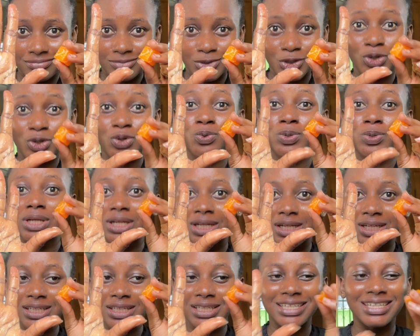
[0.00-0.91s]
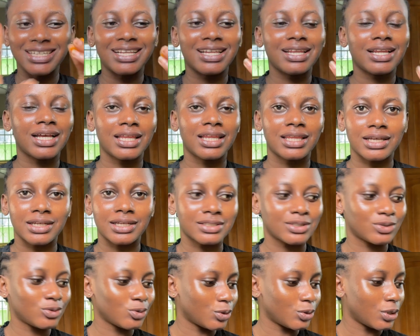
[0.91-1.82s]
Quickly it lathered.
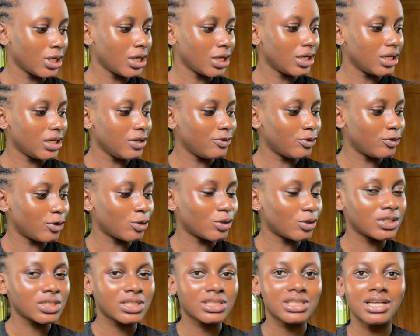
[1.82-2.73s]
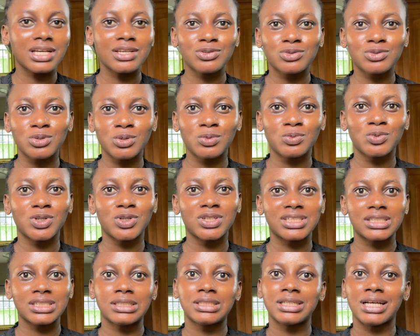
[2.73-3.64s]
So if your Kojie soap
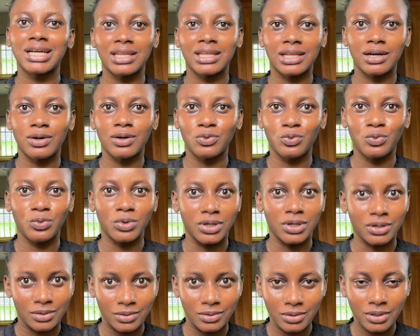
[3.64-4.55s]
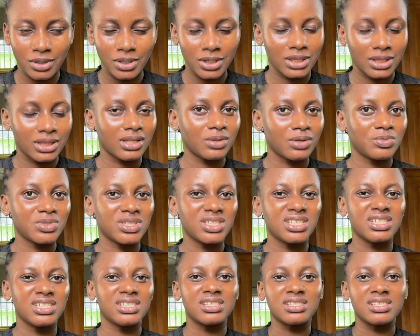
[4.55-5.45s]
doesn't lather well, that
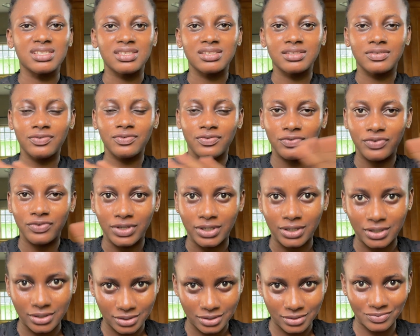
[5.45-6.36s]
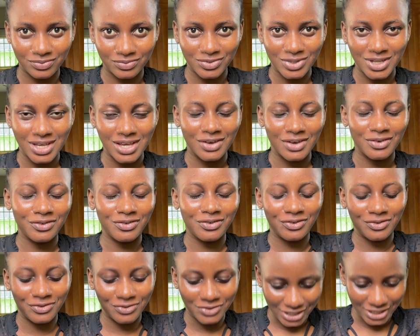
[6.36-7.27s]
means it is fake.
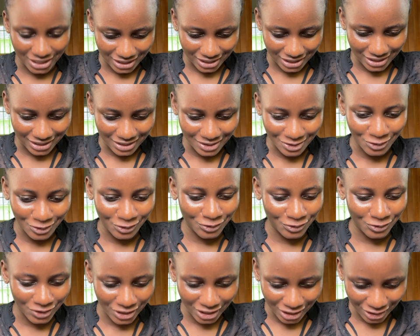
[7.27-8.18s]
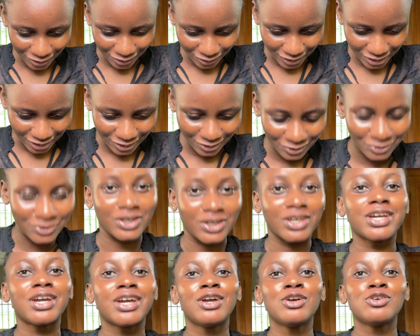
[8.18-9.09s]
Fake, fake, fake,
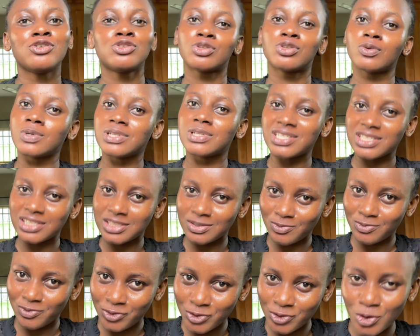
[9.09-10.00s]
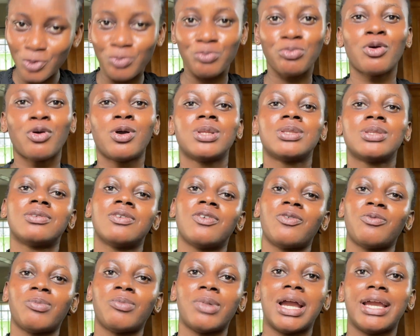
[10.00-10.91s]
fake. So with these few points
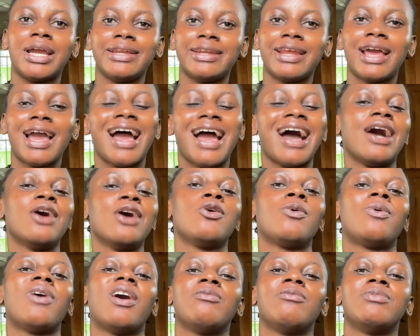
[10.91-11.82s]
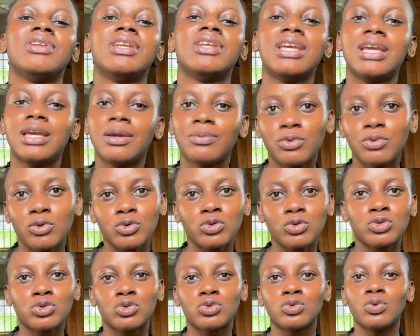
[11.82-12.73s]
of mine, I hope I've been
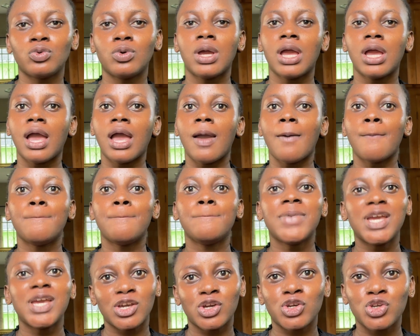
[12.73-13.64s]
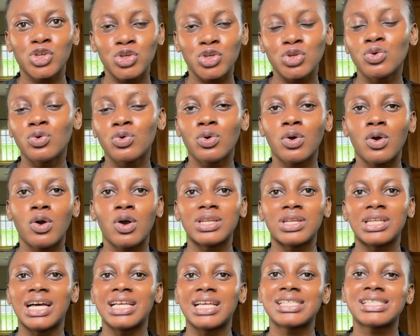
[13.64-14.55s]
able to make you
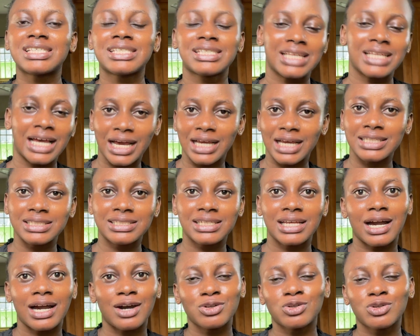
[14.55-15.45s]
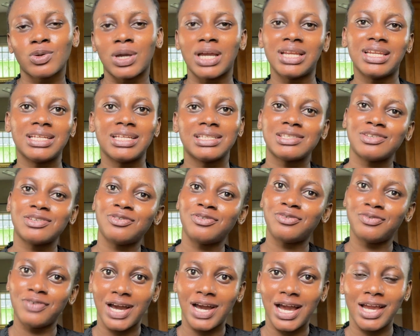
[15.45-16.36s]
understand how to
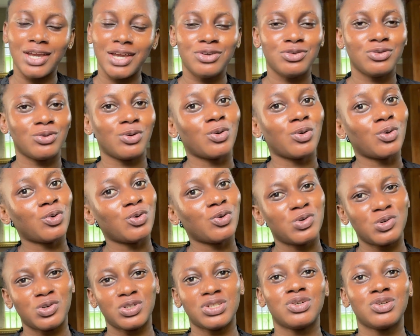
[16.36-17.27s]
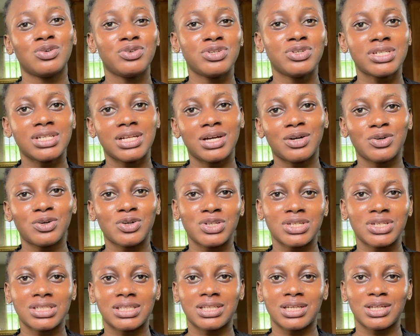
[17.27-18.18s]
identify your original
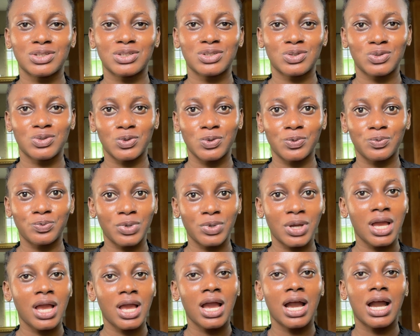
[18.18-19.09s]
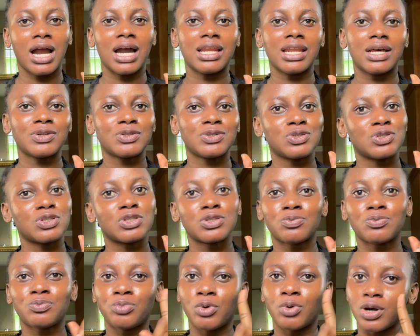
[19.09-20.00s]
Kojie soap and how to
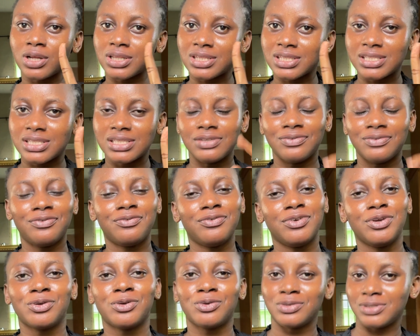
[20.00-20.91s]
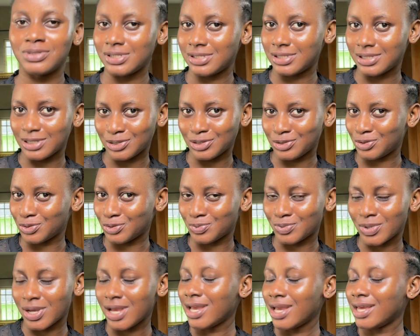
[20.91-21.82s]
spot the fake Kojie soap.
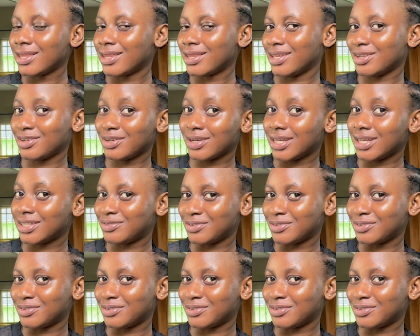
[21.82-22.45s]
Thank you guys